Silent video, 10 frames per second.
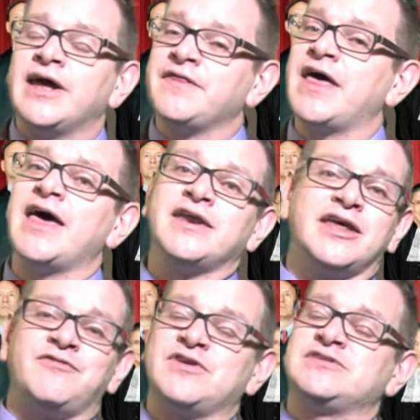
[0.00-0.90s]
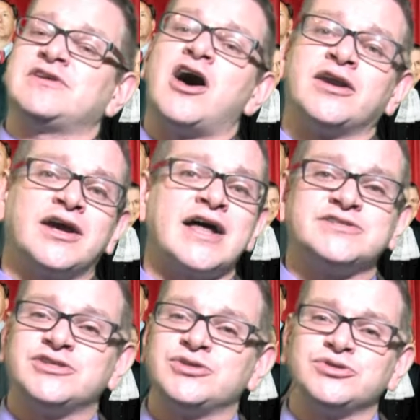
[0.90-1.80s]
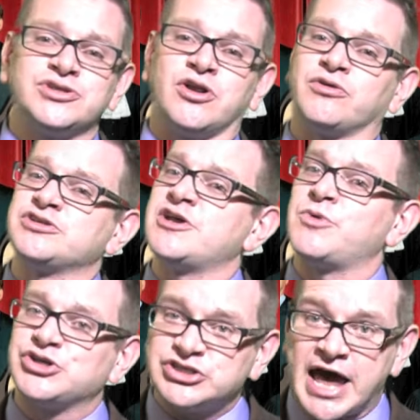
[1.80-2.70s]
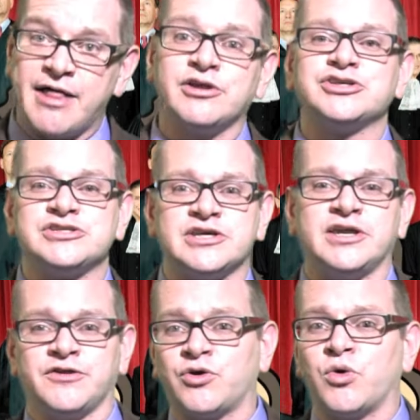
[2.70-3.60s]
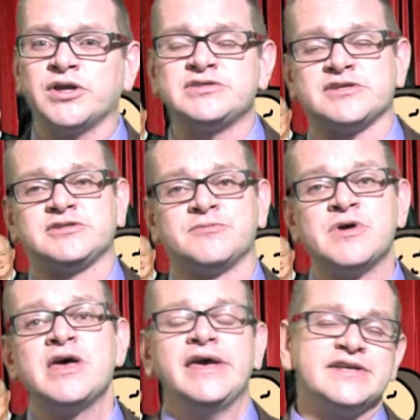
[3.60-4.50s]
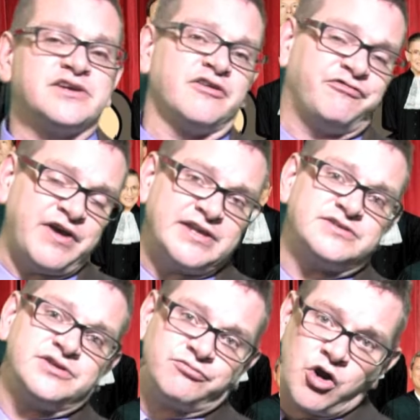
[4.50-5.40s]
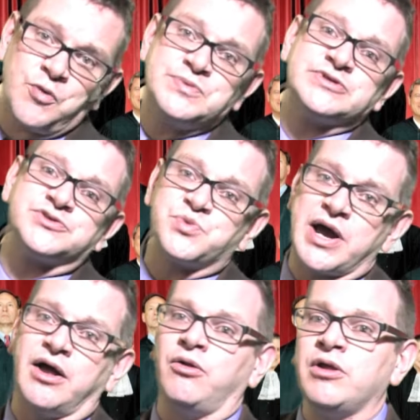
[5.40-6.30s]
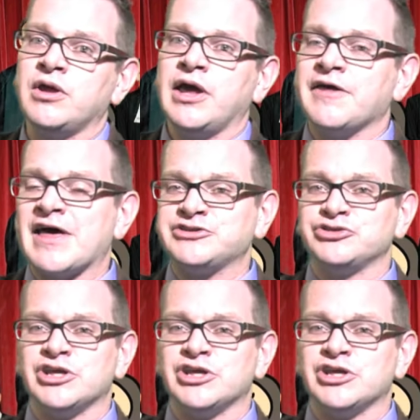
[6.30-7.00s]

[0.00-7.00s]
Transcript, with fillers: and then, if it's unconstitutional or someone challenges it in the court system, it's going to face the rogues as well. And that